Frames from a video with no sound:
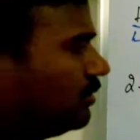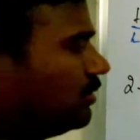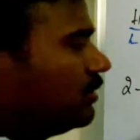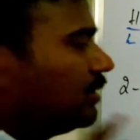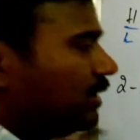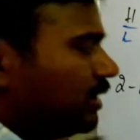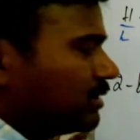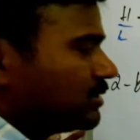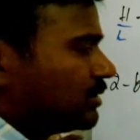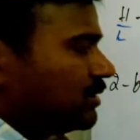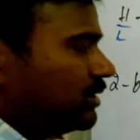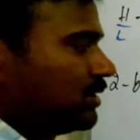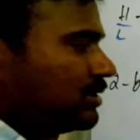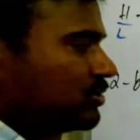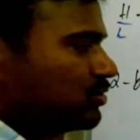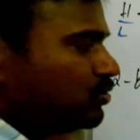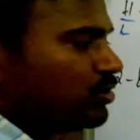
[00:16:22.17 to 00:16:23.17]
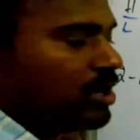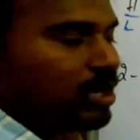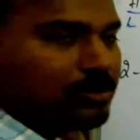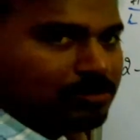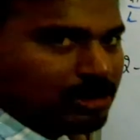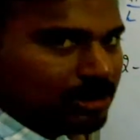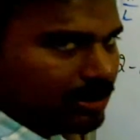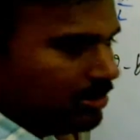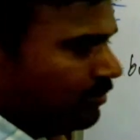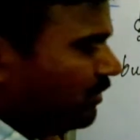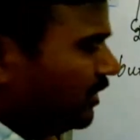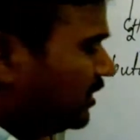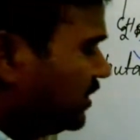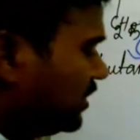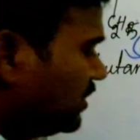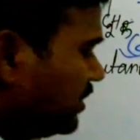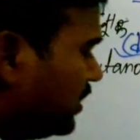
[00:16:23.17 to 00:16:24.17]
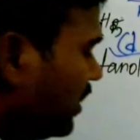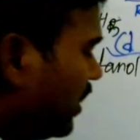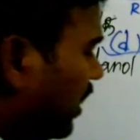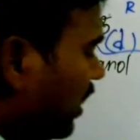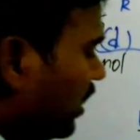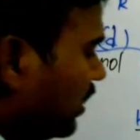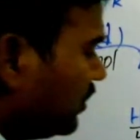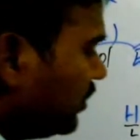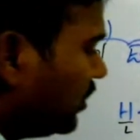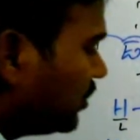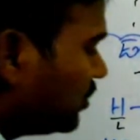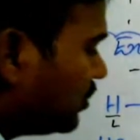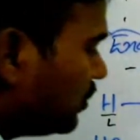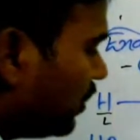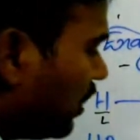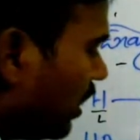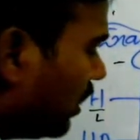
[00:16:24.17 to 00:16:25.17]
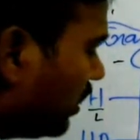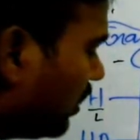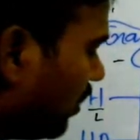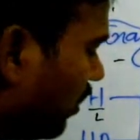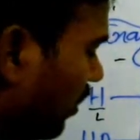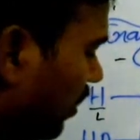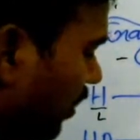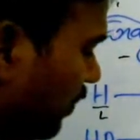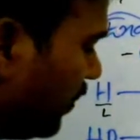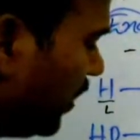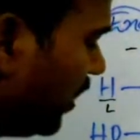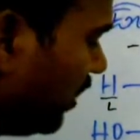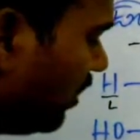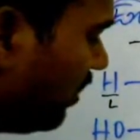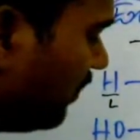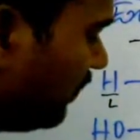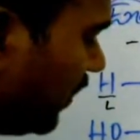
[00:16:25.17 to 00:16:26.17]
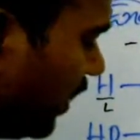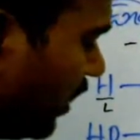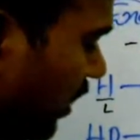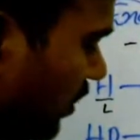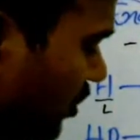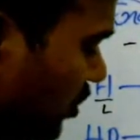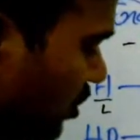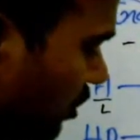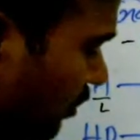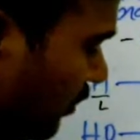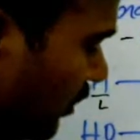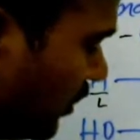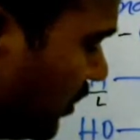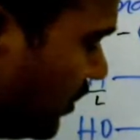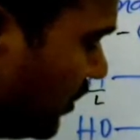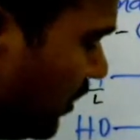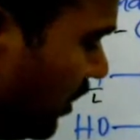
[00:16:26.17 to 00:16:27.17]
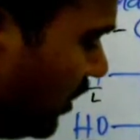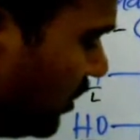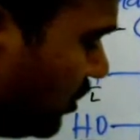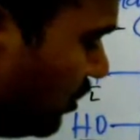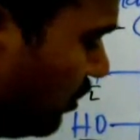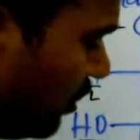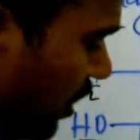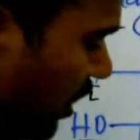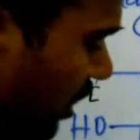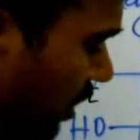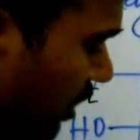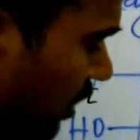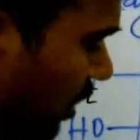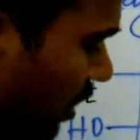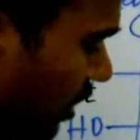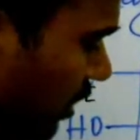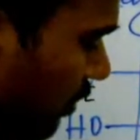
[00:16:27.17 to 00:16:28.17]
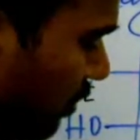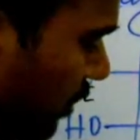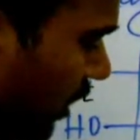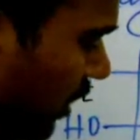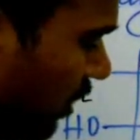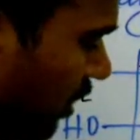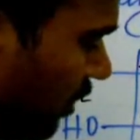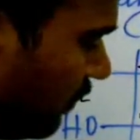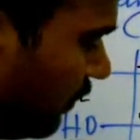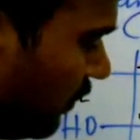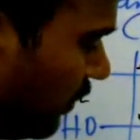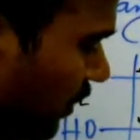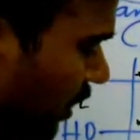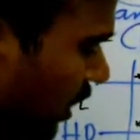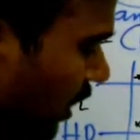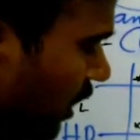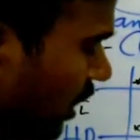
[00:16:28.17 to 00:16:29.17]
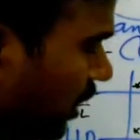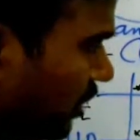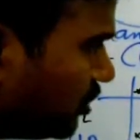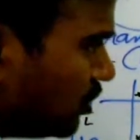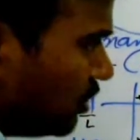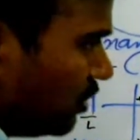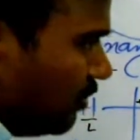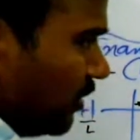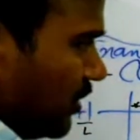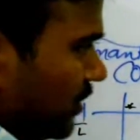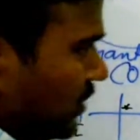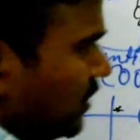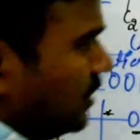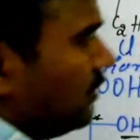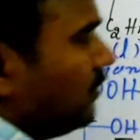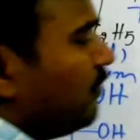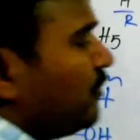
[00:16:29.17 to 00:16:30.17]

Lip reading: Yes, these two are mirror images. These two are called pair of enantiomers. These two are pair of enantiomers.